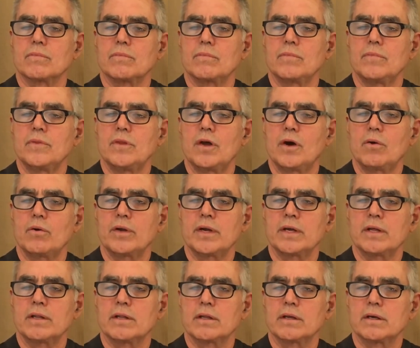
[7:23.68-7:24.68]

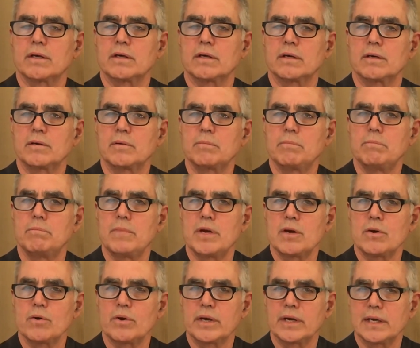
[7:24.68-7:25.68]
Noting the
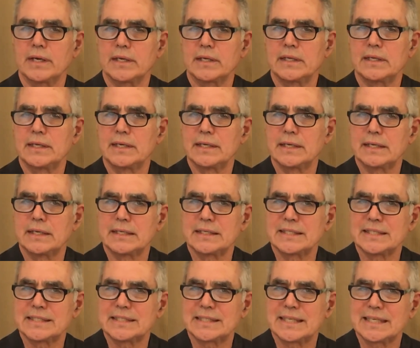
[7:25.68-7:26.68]
myriad
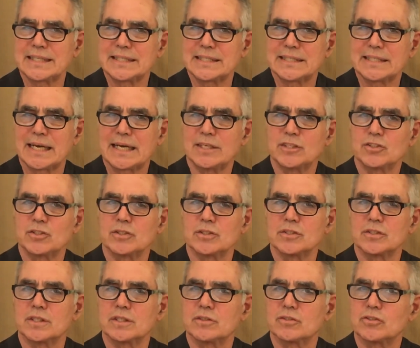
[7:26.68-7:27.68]

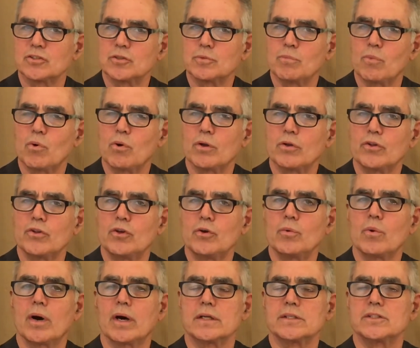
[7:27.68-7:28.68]
sensations and small
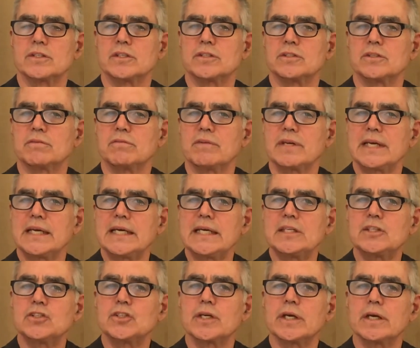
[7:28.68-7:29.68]
nuances of
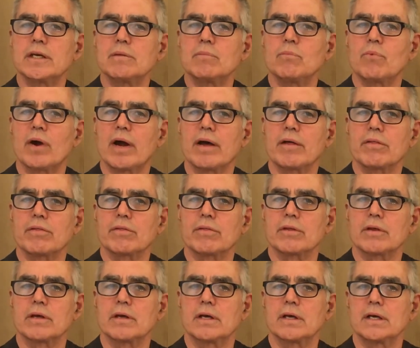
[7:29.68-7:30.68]
each in-breath,
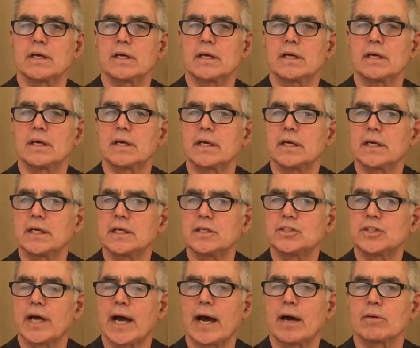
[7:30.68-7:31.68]

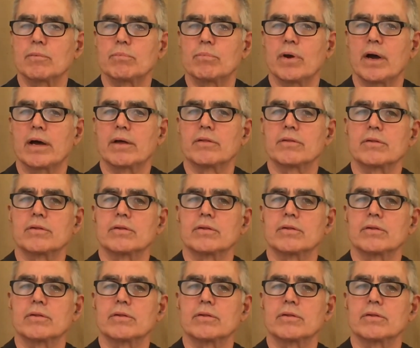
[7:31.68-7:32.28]
each out-breath.